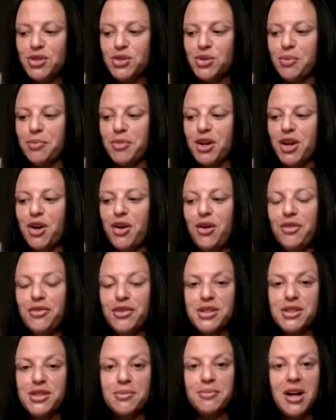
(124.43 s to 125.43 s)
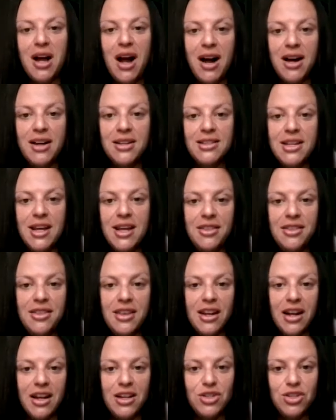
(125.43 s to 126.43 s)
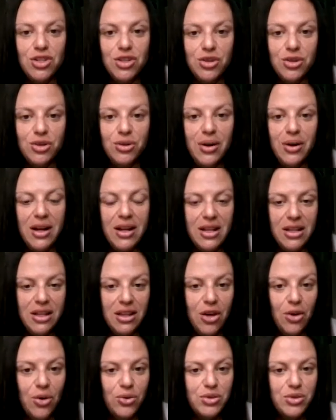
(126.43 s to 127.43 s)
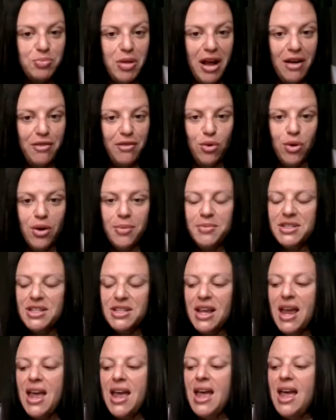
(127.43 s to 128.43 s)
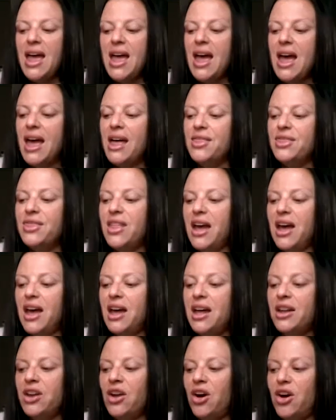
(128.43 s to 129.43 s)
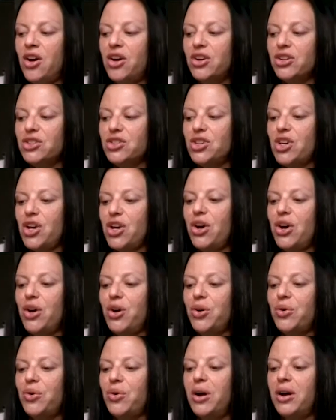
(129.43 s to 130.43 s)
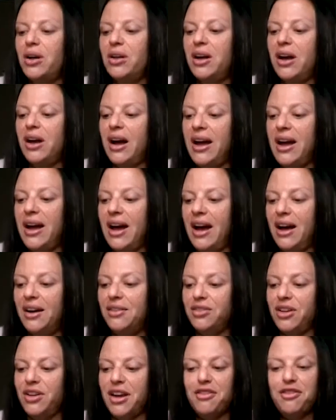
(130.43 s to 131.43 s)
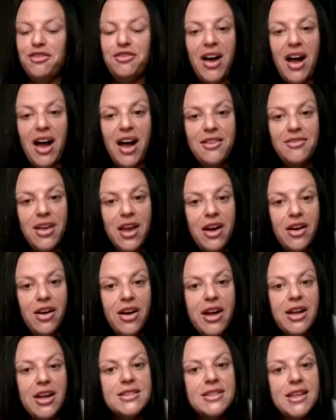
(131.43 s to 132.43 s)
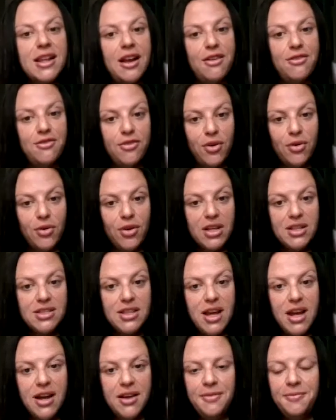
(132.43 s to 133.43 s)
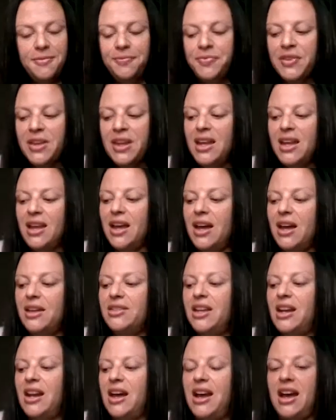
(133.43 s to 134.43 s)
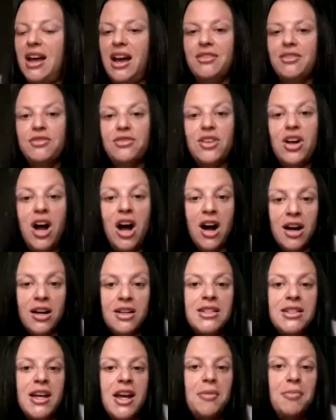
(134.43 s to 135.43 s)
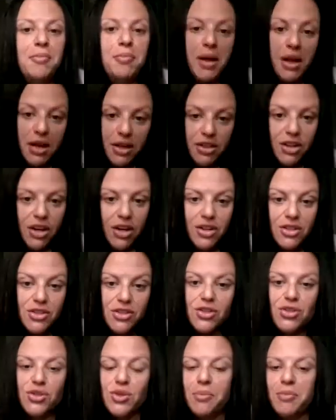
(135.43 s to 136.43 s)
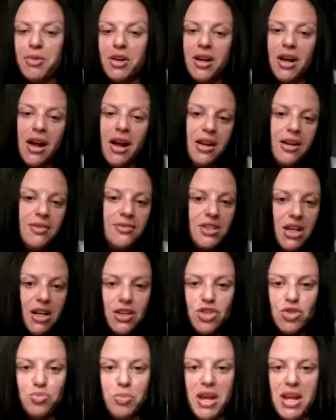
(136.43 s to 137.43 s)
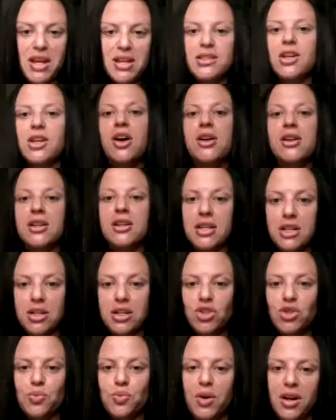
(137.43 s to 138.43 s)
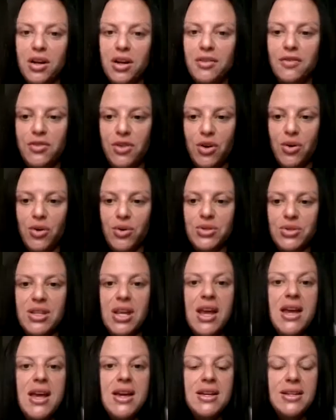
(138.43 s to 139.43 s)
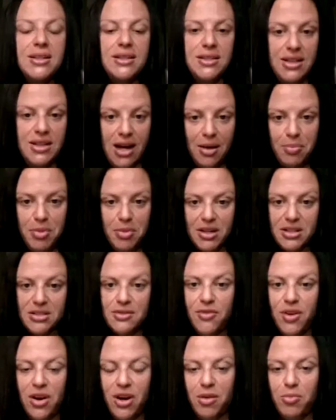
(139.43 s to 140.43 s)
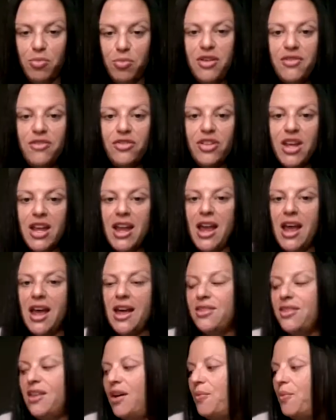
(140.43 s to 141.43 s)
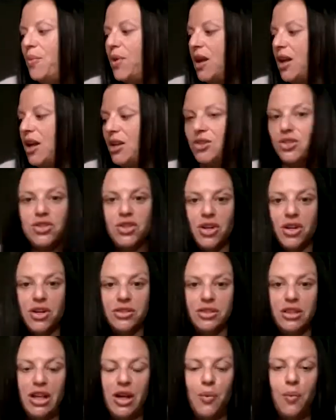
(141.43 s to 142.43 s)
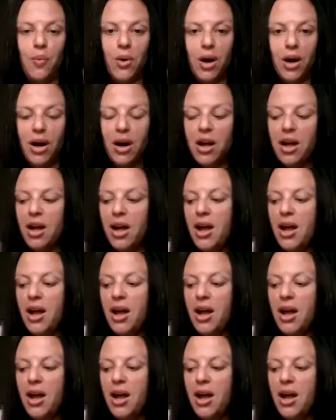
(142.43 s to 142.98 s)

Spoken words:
So I'm going to go over some content that I do in those platforms. And then also I have like 5 areas that I focus on. And then I have content pillars. So I'm going to kind of touch base on each one of those topics very briefly, and then we can certainly work.